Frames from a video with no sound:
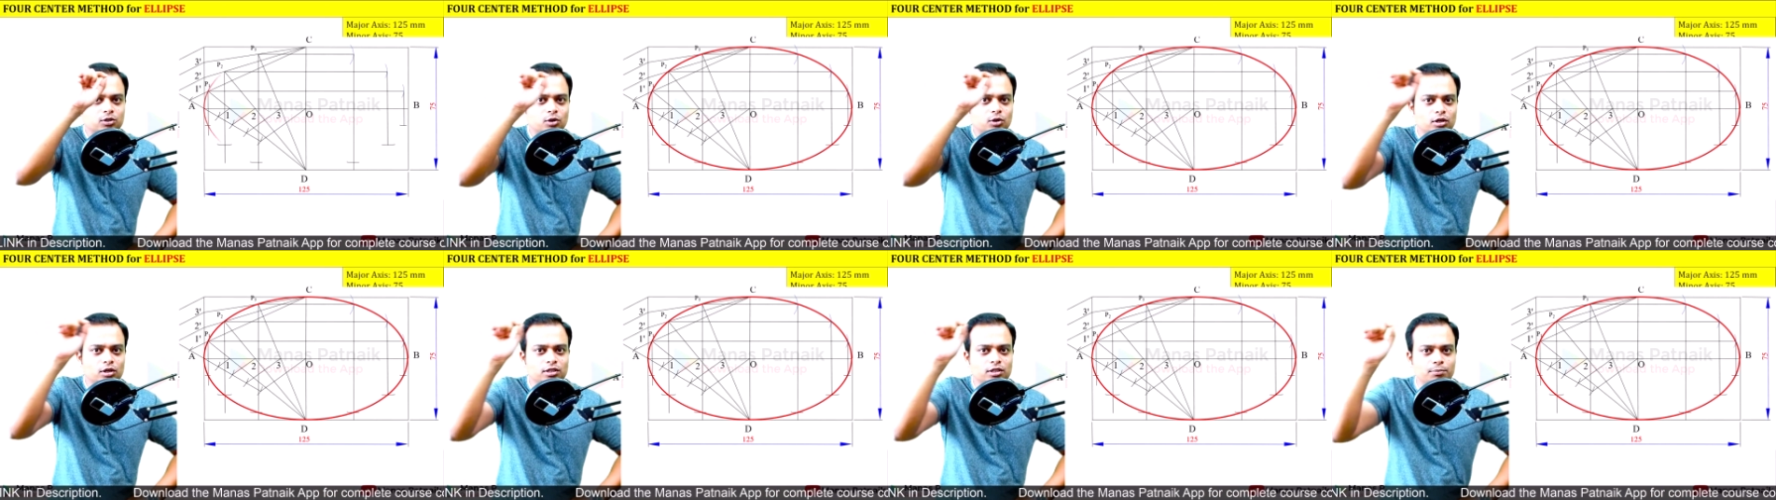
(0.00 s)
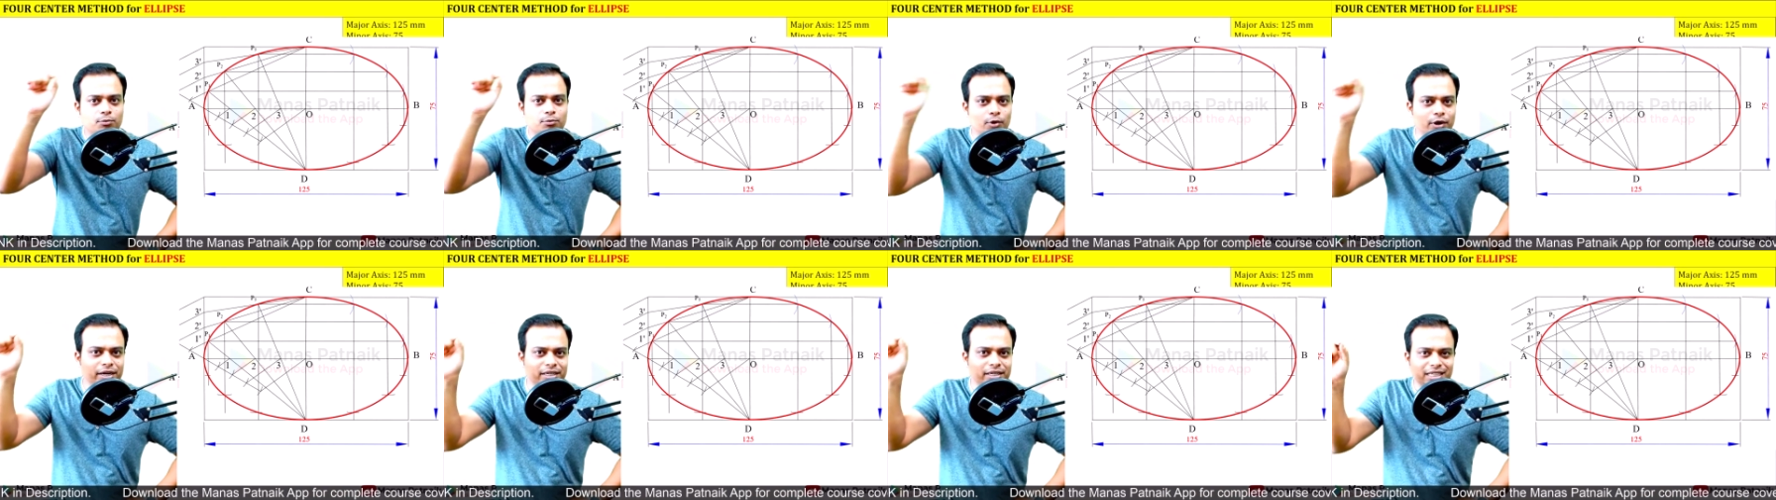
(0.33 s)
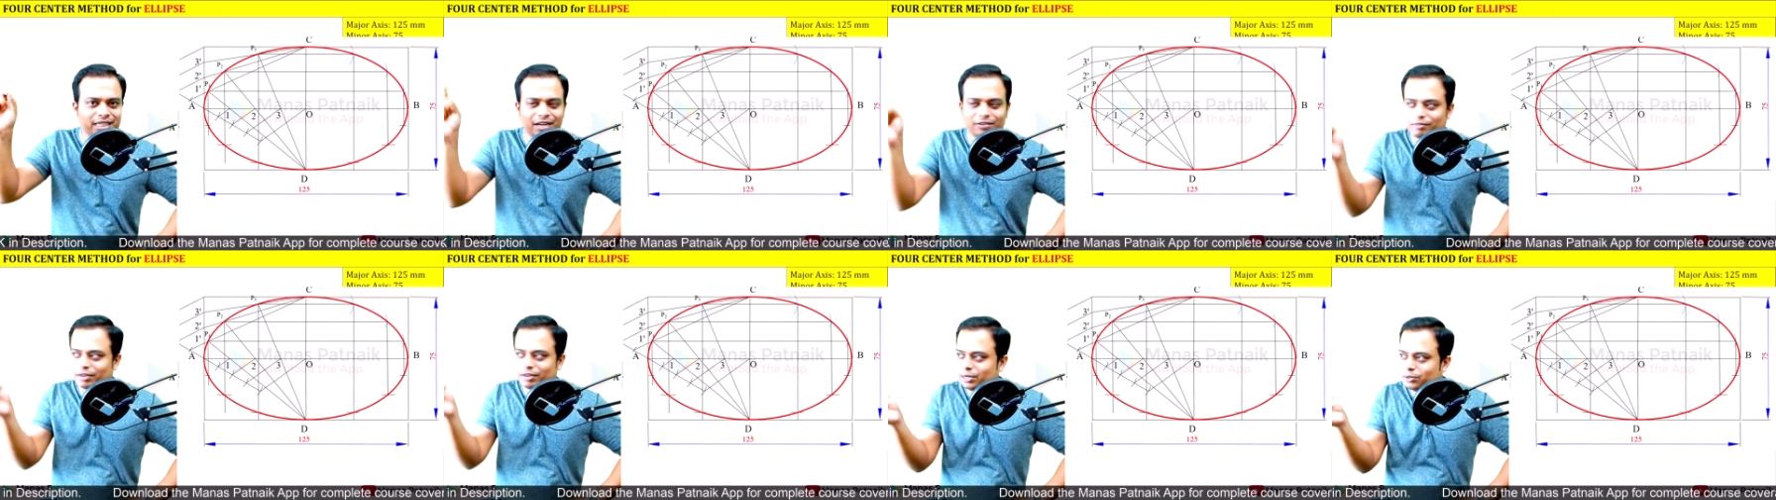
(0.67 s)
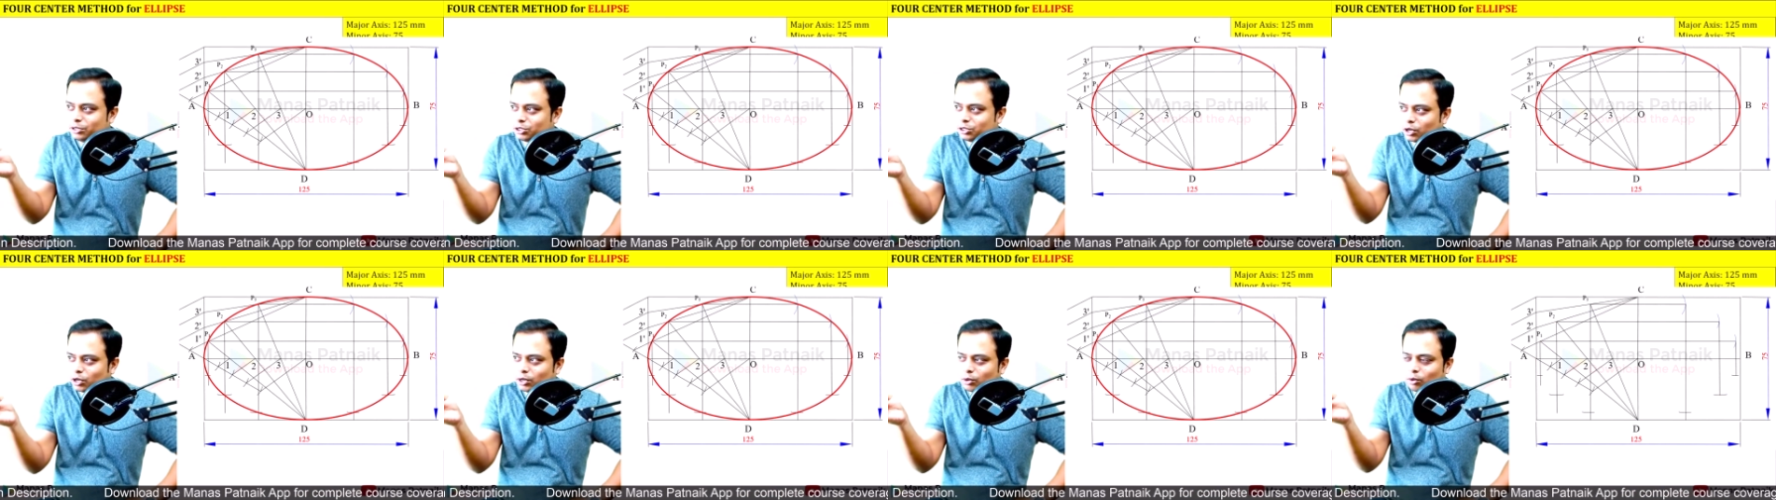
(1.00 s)
all the points, and when you
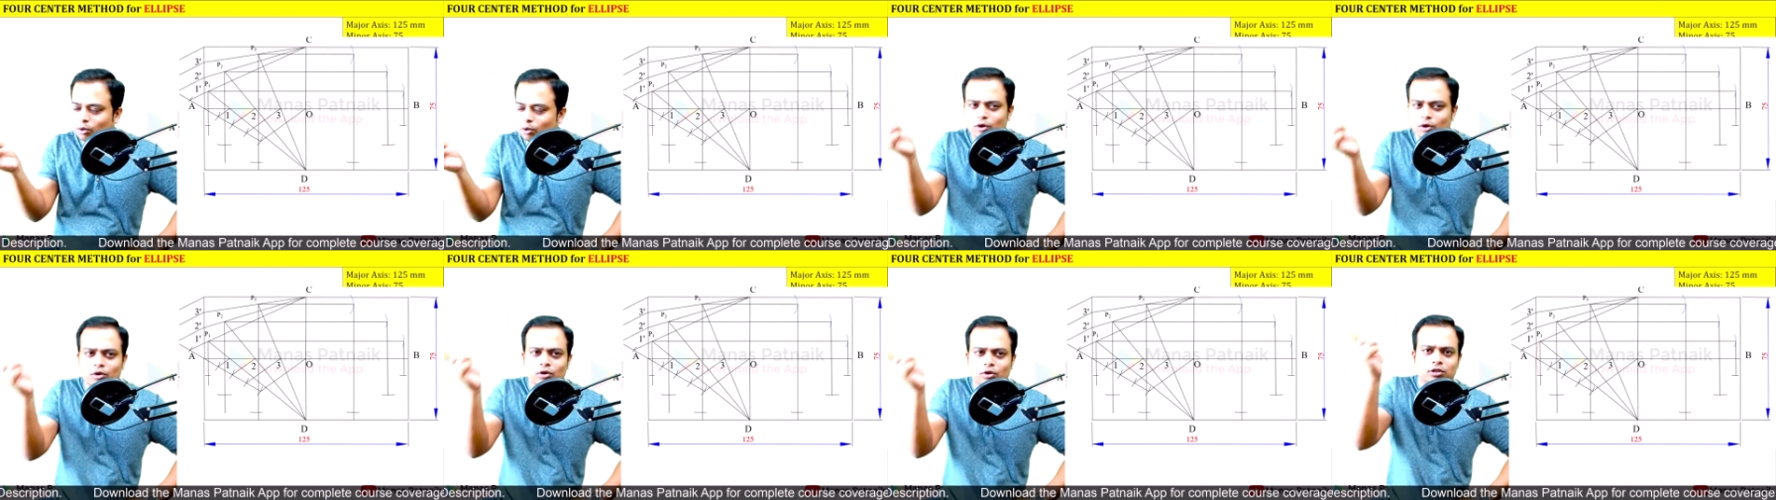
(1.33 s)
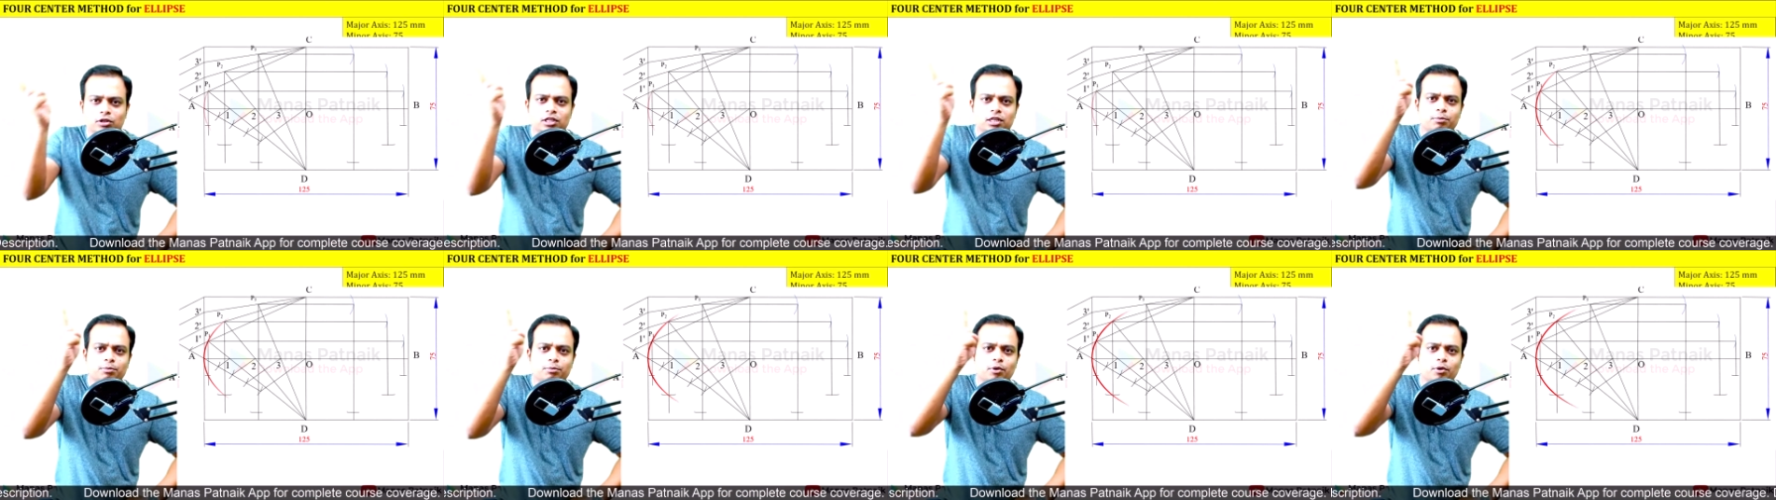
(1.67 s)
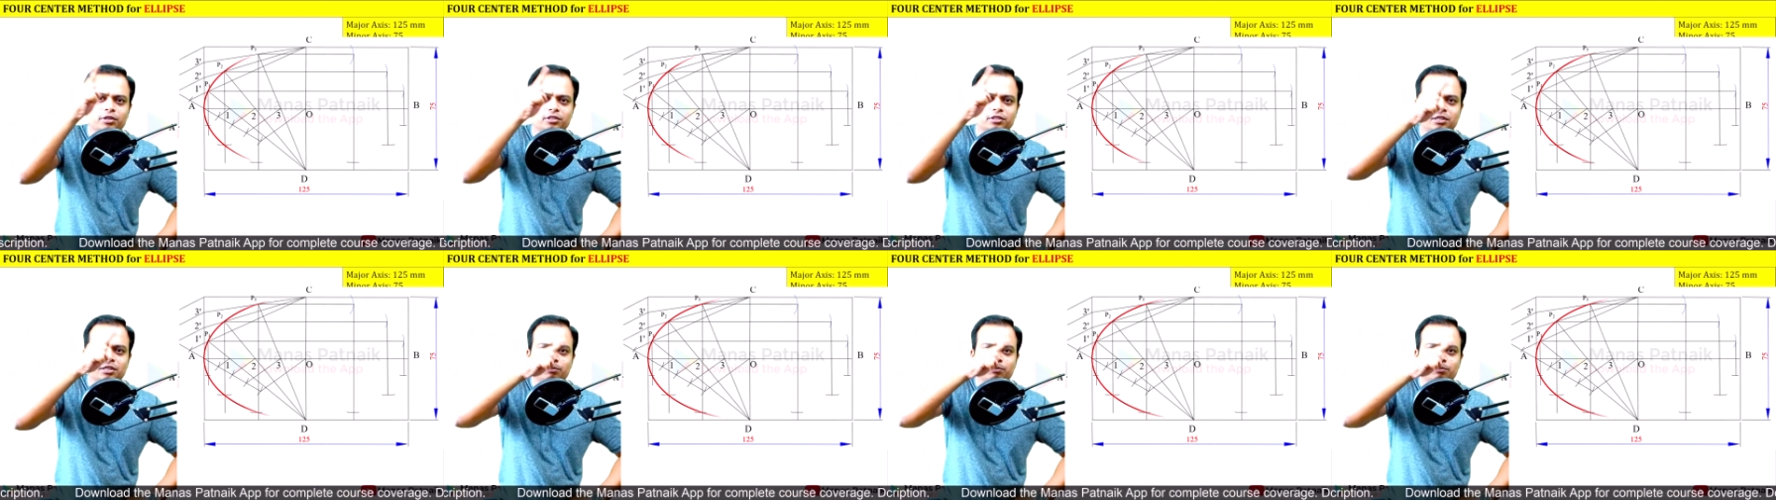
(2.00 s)
join all the points